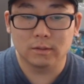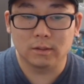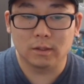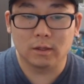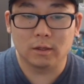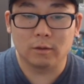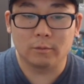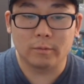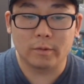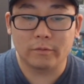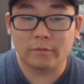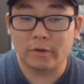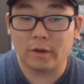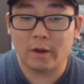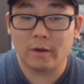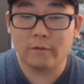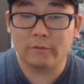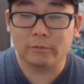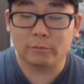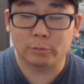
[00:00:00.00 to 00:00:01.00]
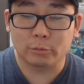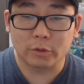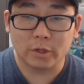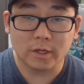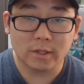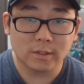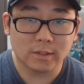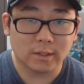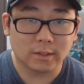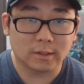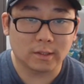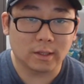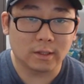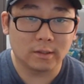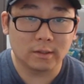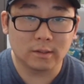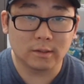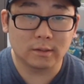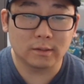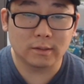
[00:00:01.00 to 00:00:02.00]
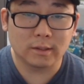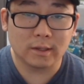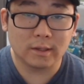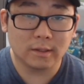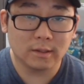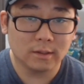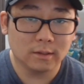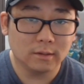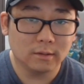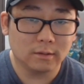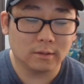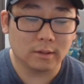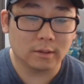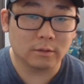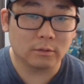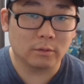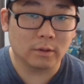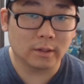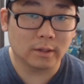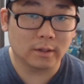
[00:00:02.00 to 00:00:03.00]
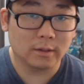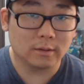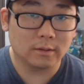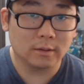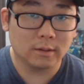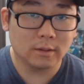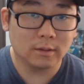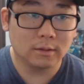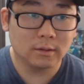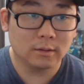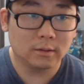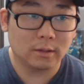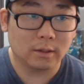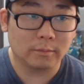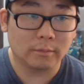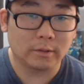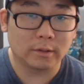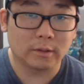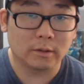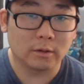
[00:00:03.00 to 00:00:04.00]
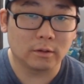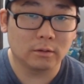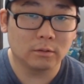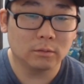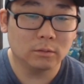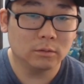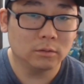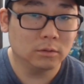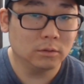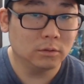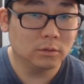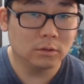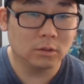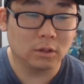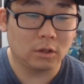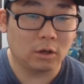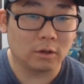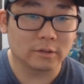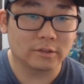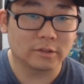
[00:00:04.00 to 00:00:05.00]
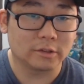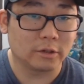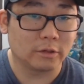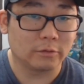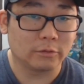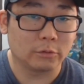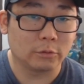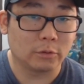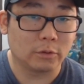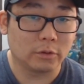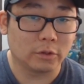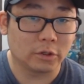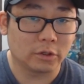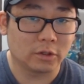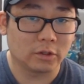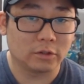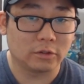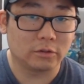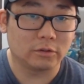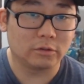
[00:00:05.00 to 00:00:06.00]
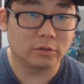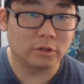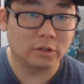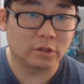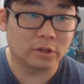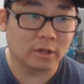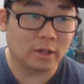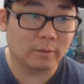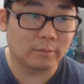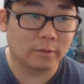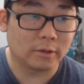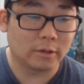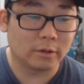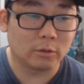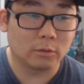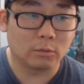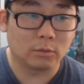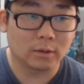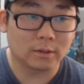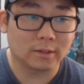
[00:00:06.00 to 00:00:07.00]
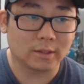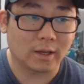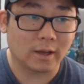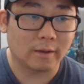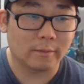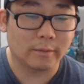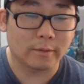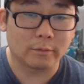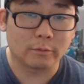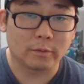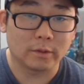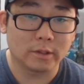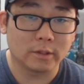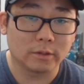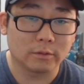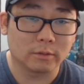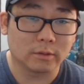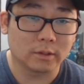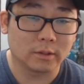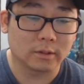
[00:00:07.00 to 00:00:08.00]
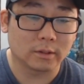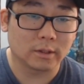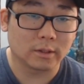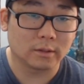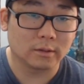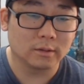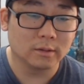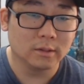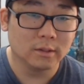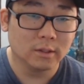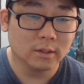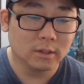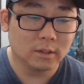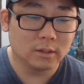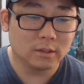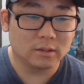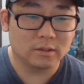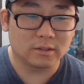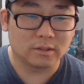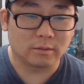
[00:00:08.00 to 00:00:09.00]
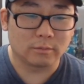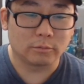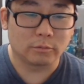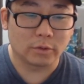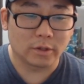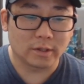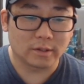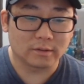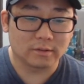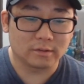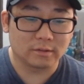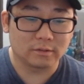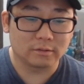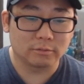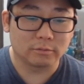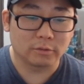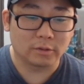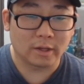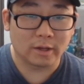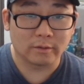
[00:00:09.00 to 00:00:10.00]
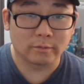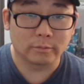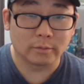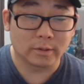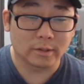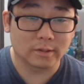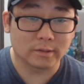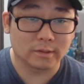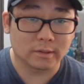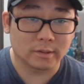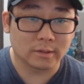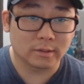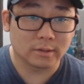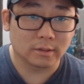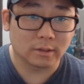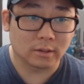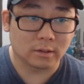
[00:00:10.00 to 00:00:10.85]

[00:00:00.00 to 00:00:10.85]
Um, if you have breaks at the end of the day that you want to get done, let me know. Also, if you, you could you can let me know what time and when you want to get some breaks, live breaks in.